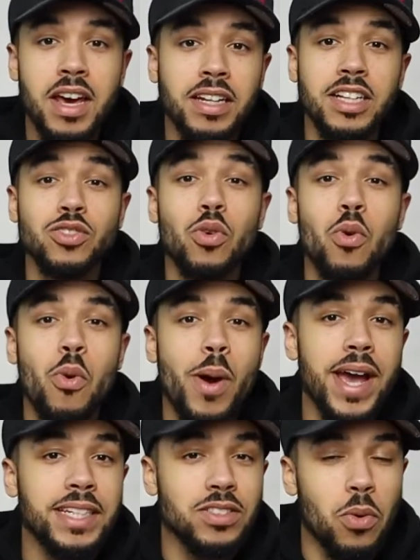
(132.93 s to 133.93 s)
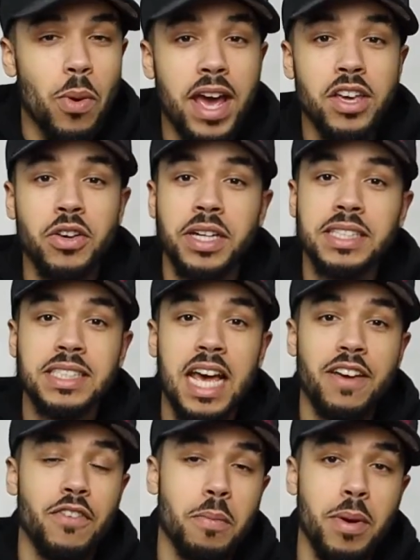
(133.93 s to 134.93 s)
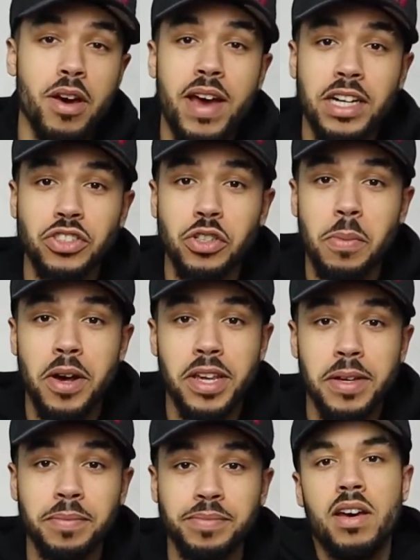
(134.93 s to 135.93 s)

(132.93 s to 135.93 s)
there's always a way you can save a bit of extra money.